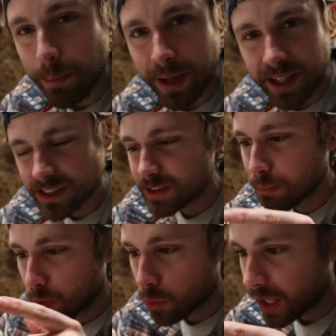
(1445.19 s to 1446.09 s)
minced
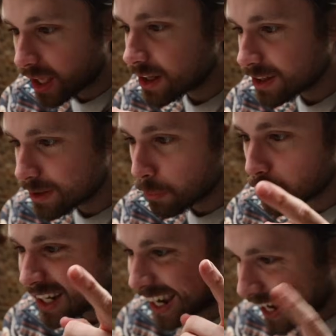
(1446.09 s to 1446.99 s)
molokhia
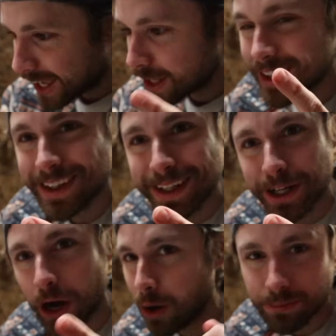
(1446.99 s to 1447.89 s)
in
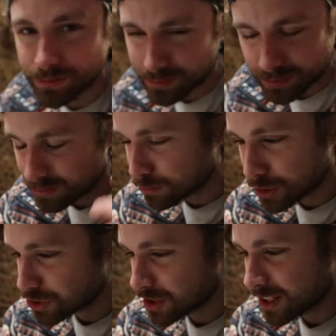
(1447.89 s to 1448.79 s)
there. I'm
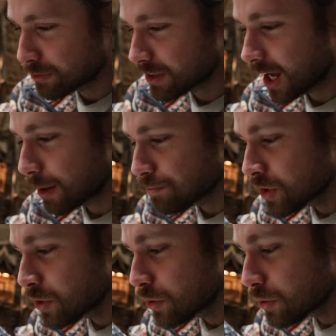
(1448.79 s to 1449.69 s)
butchering it every time.
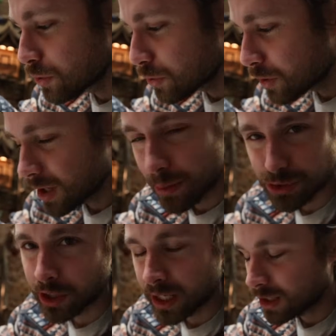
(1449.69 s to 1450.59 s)
I'm just
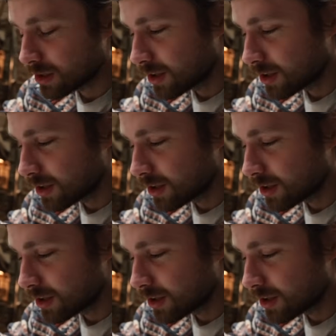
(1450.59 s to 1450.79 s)
gonna eat.